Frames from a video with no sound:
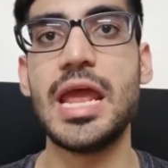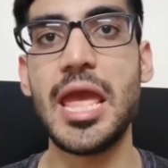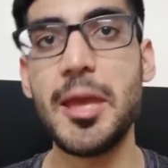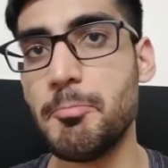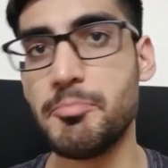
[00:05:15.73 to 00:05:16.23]

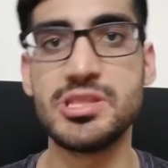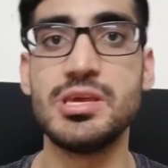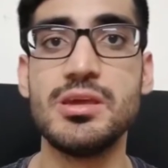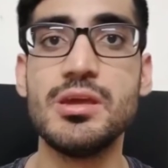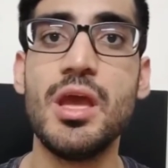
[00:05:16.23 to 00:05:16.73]

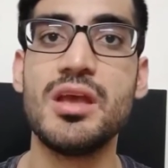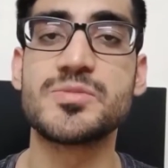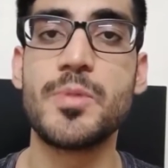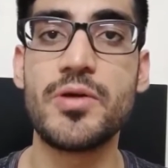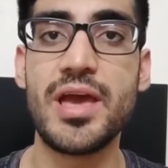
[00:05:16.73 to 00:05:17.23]
empathy is
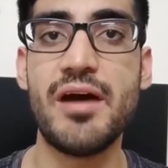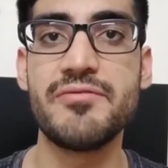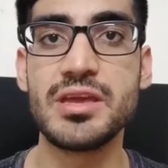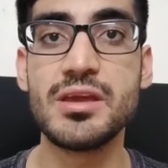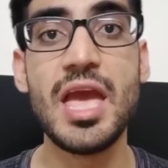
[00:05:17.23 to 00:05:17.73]
about
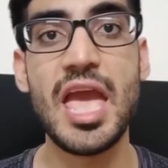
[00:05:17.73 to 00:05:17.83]
having